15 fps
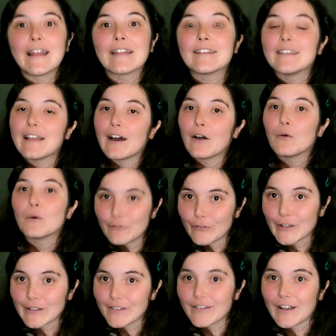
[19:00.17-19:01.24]
that now
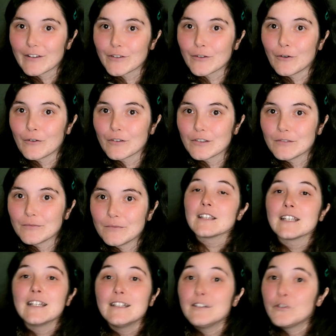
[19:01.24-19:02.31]
fit that song.
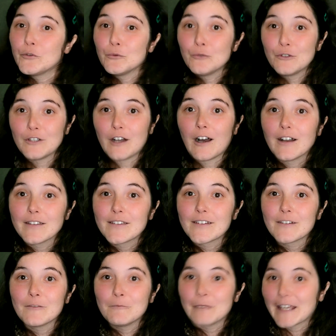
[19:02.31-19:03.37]
Do not
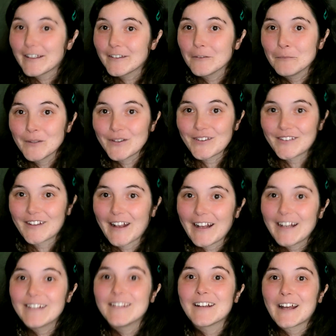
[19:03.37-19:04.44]
make the
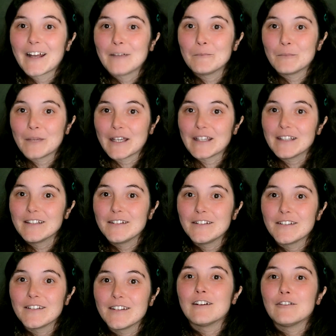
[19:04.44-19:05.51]
mistake that I made
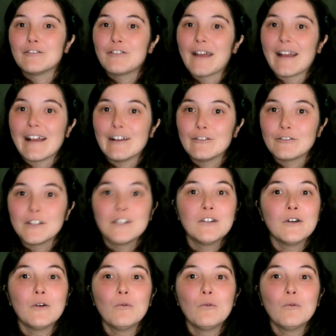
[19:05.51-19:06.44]
of having